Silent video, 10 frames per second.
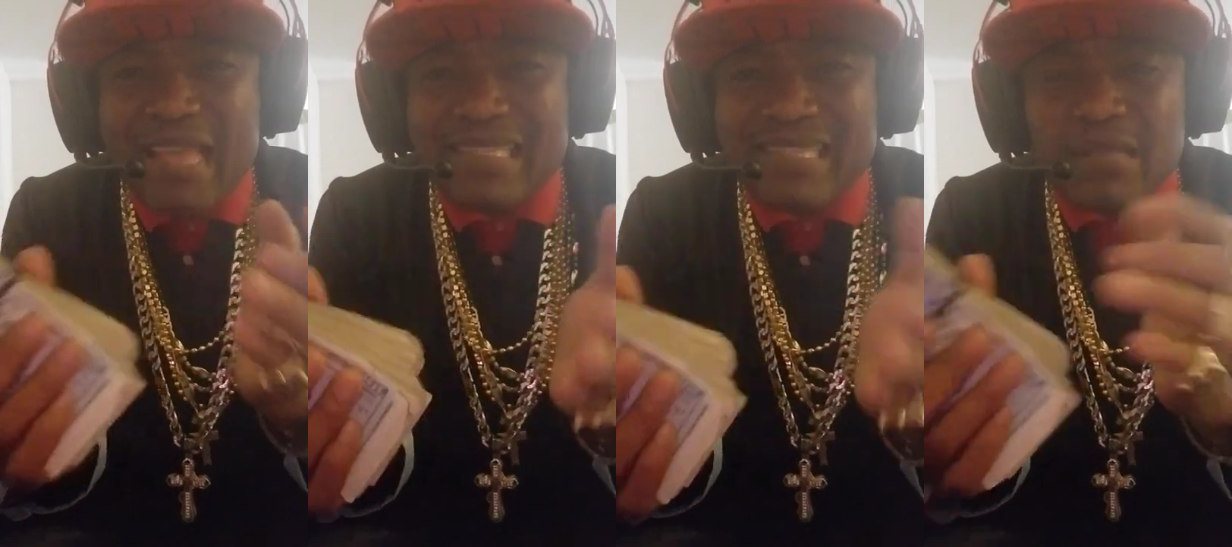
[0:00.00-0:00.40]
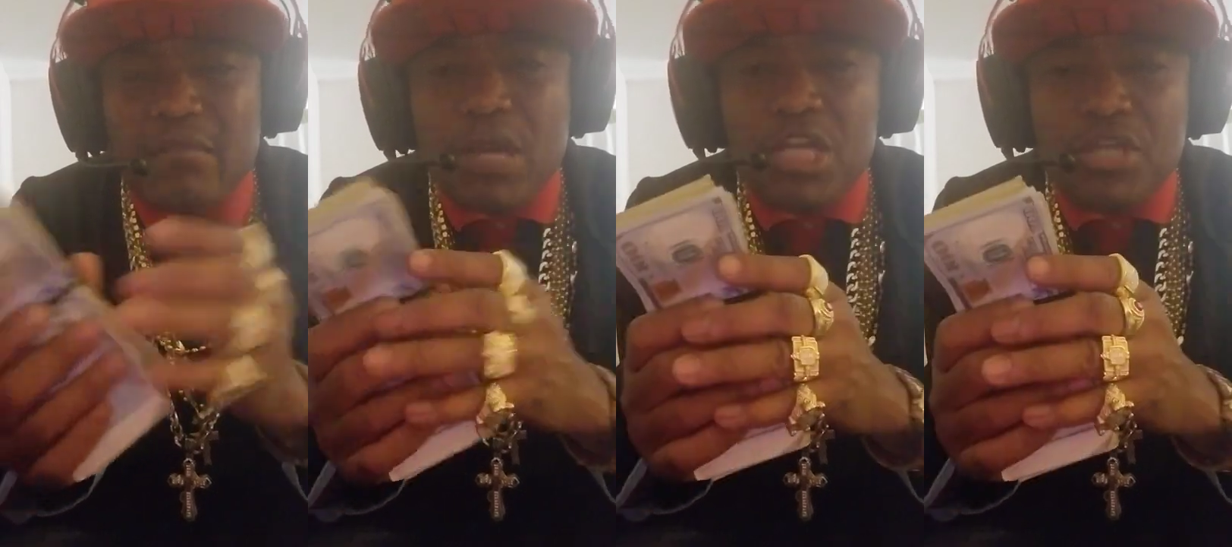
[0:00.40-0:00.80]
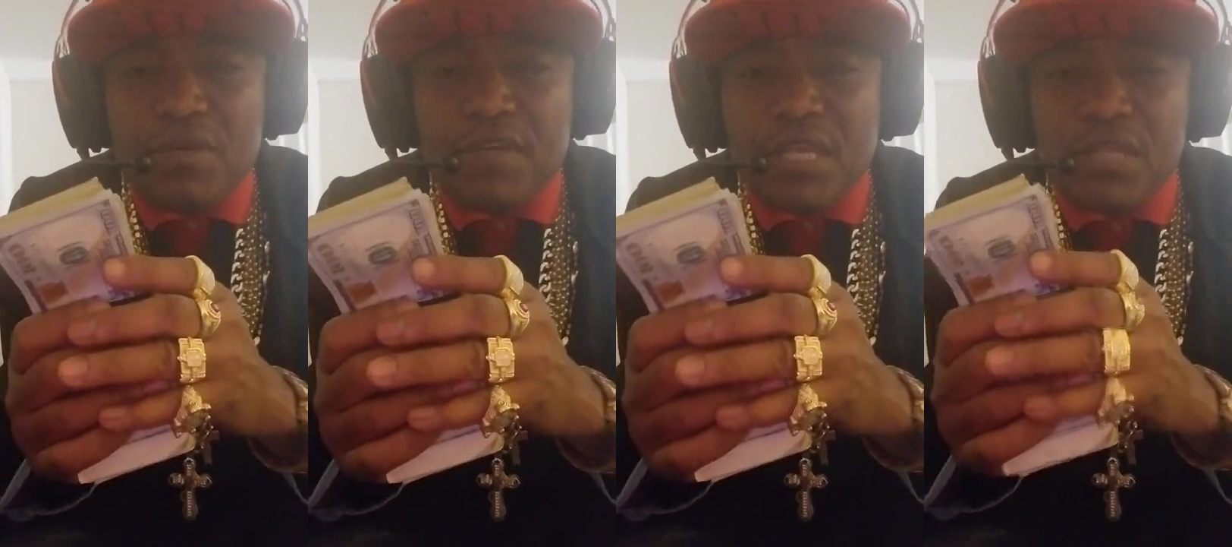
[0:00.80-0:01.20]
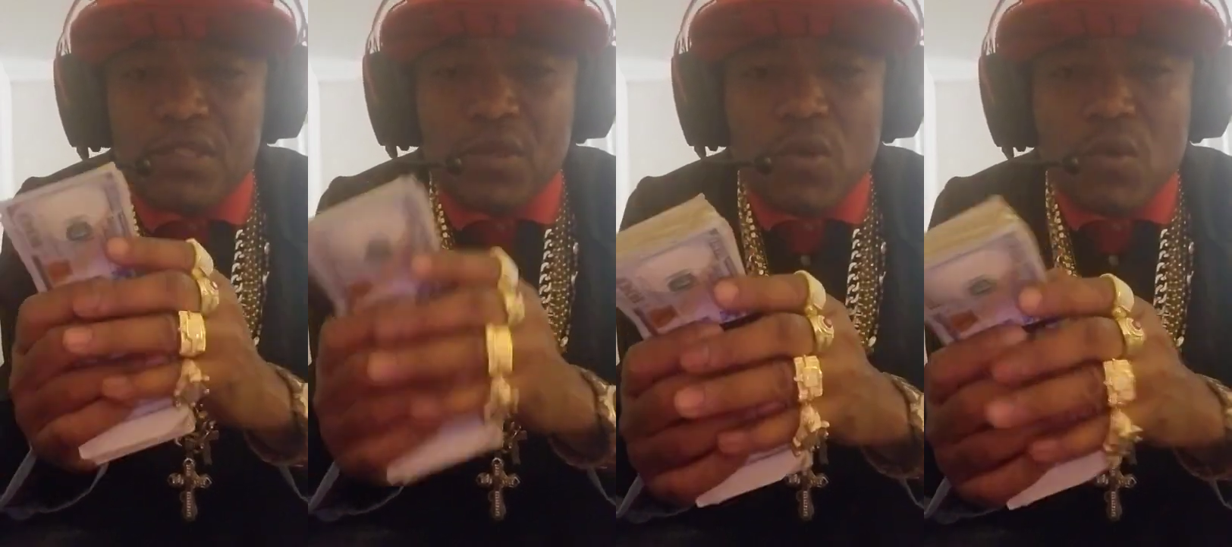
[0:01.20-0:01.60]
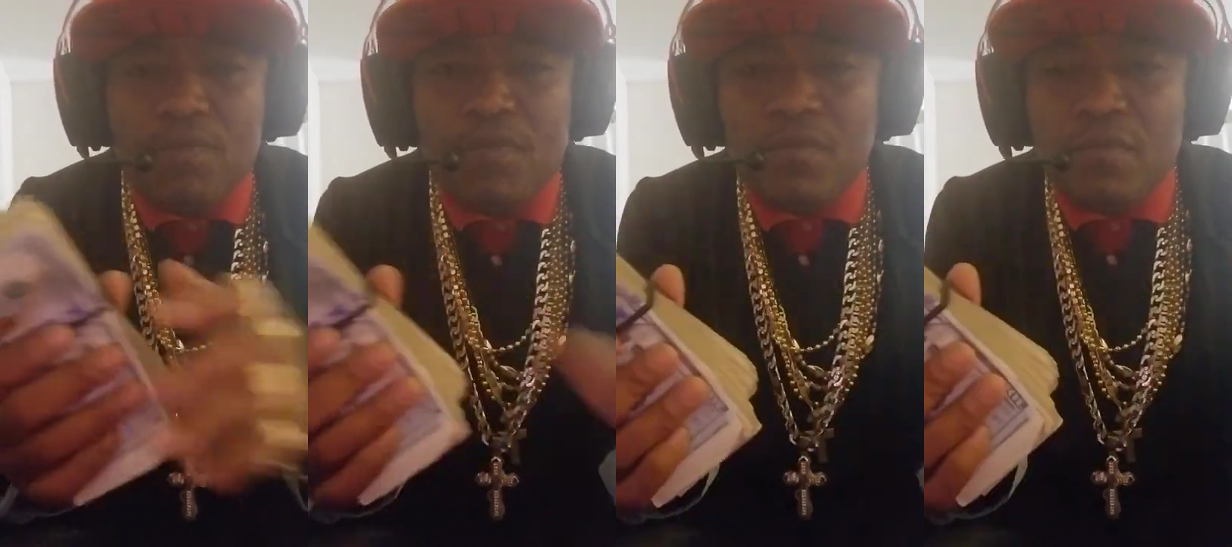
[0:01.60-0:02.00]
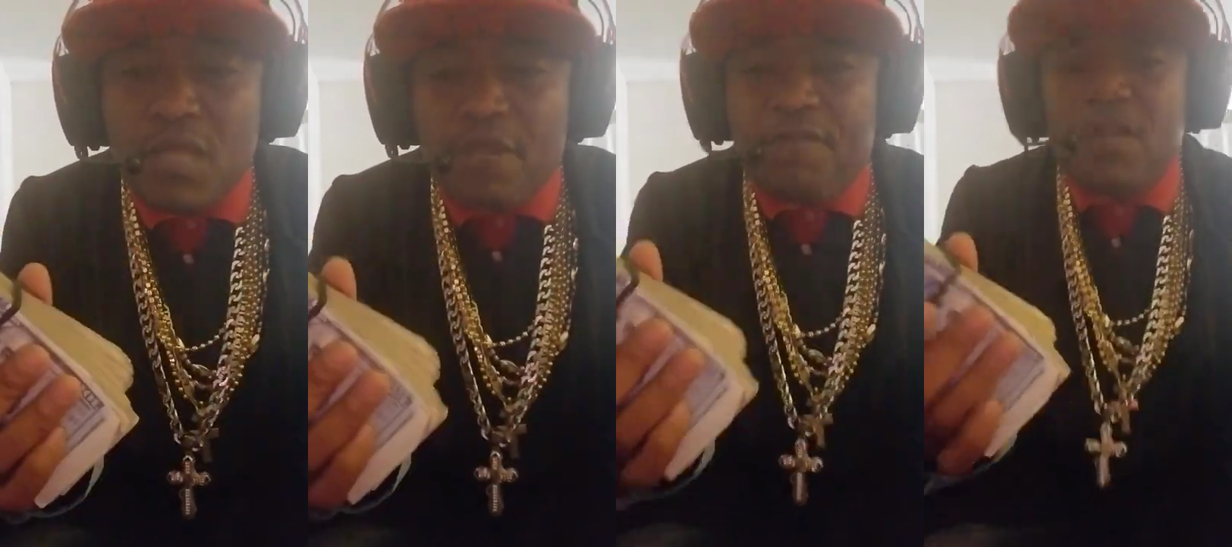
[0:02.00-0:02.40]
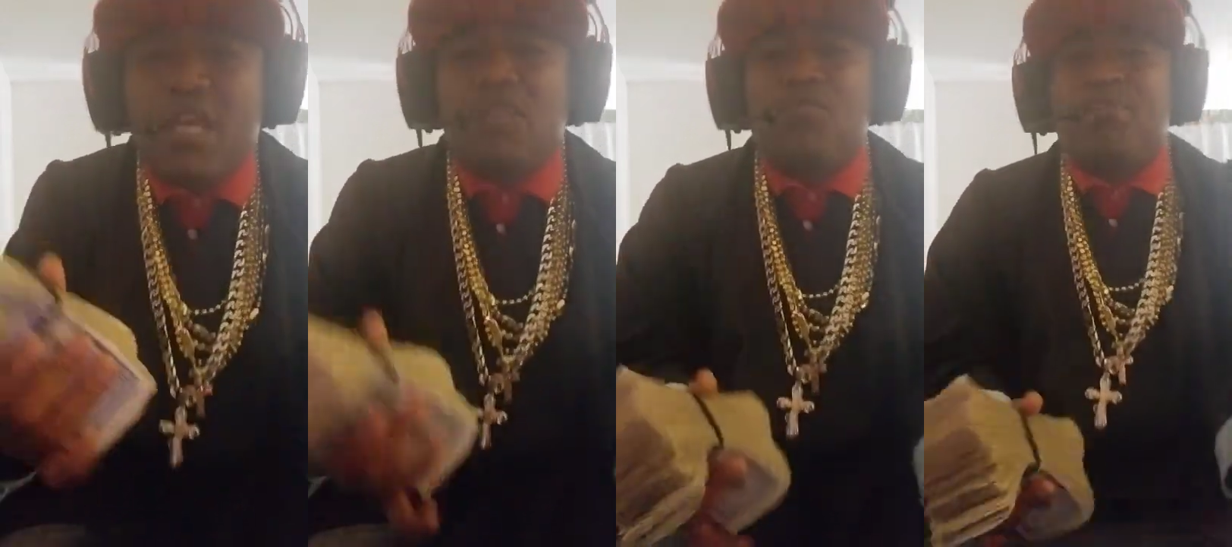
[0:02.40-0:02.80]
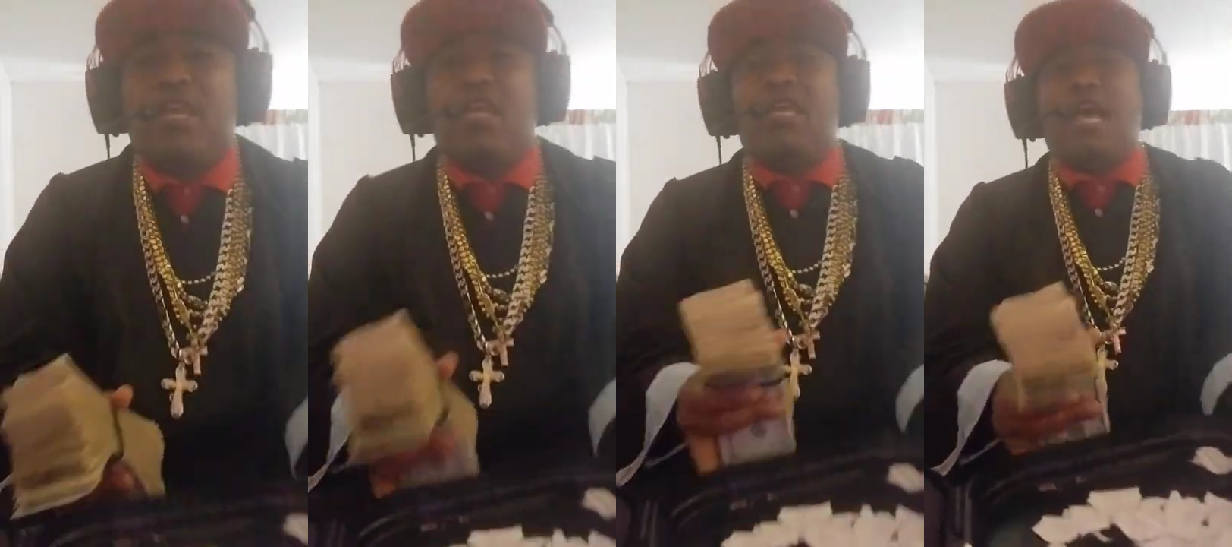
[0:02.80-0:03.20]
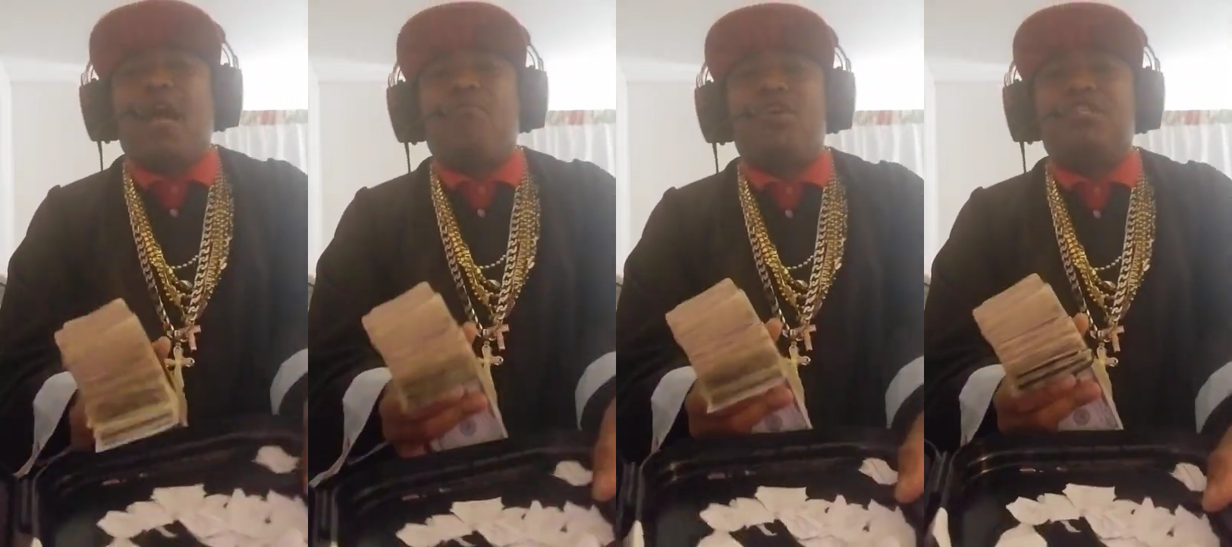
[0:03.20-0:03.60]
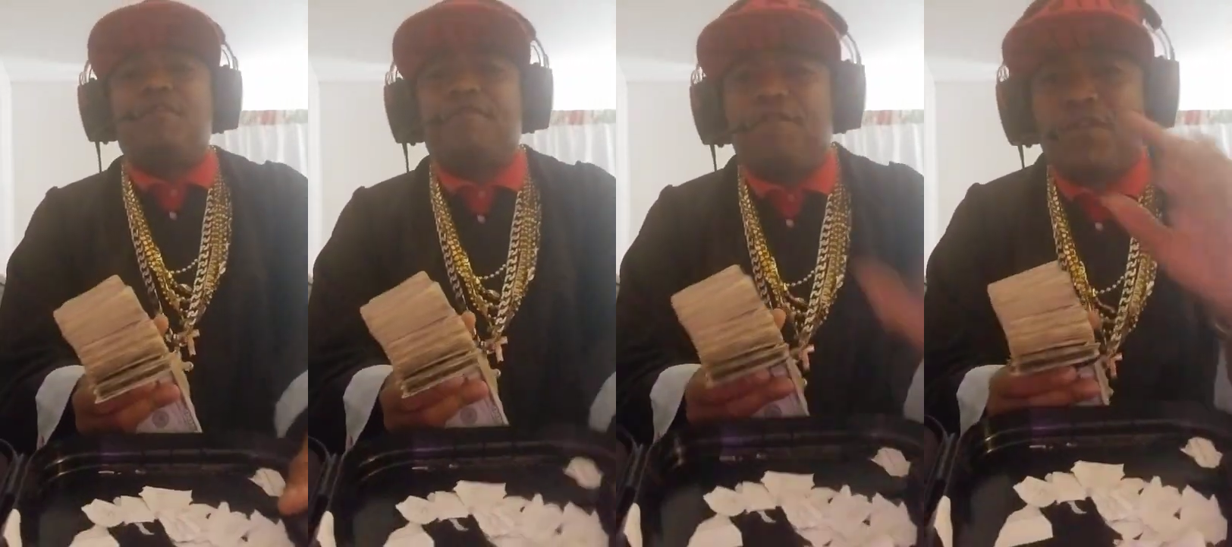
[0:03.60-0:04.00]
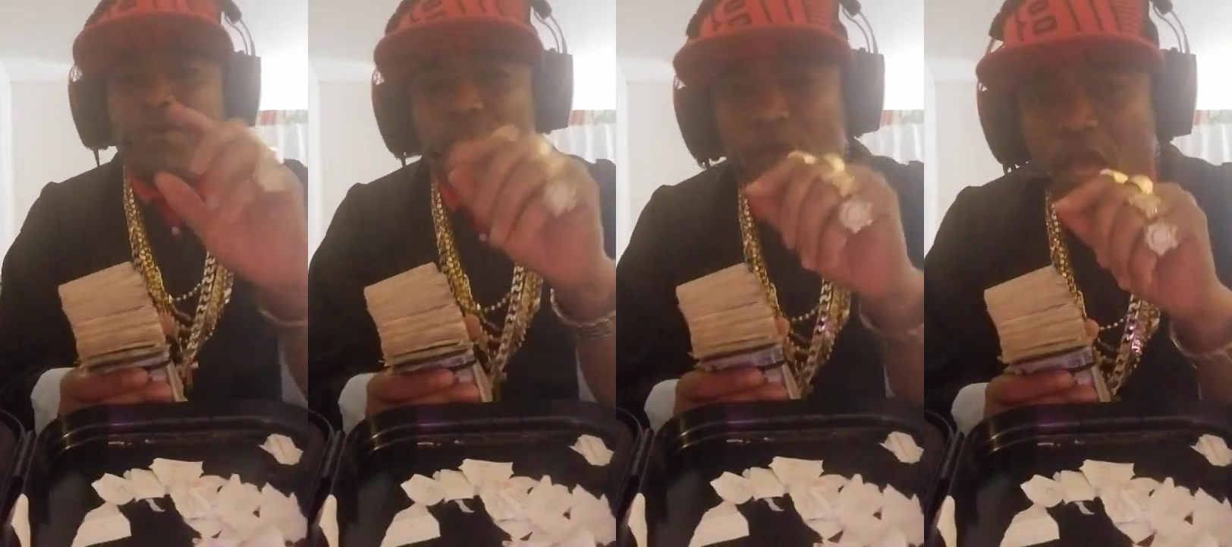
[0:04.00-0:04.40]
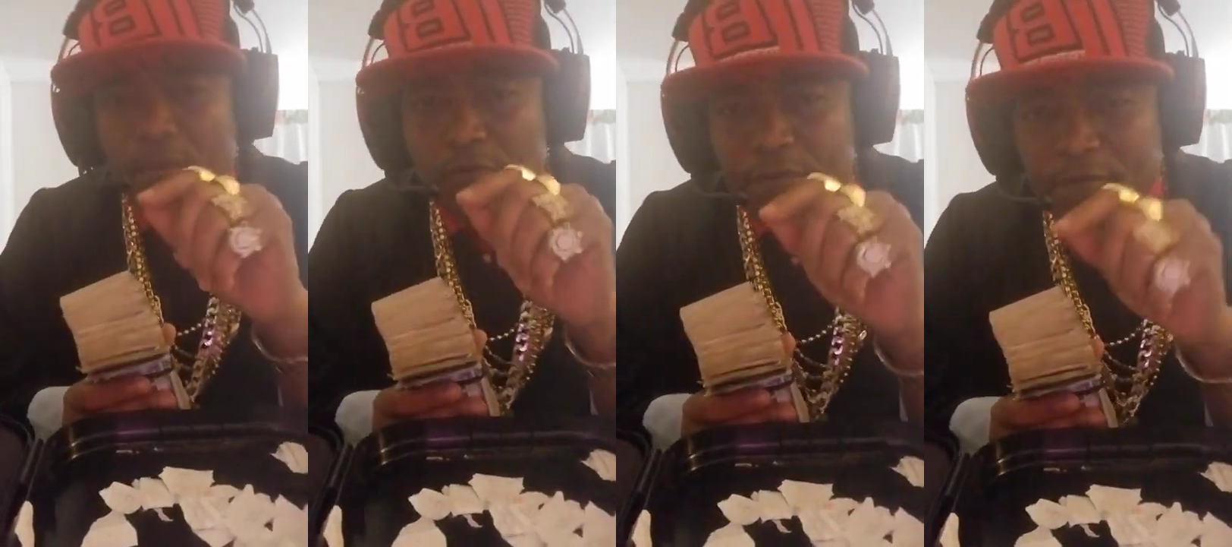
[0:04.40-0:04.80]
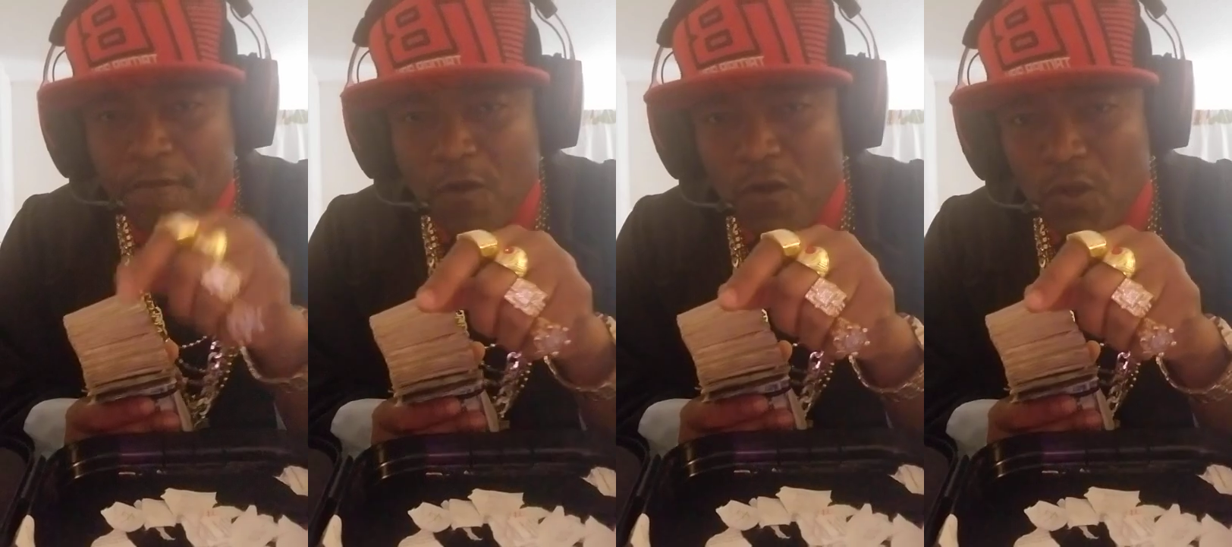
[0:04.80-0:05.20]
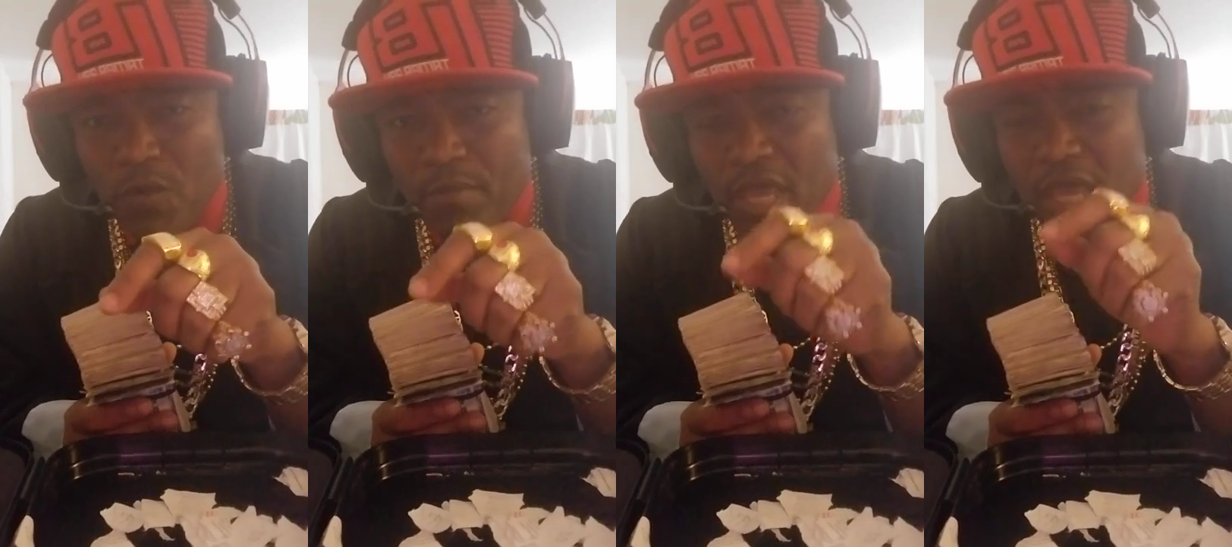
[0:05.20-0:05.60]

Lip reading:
(no speaker visible)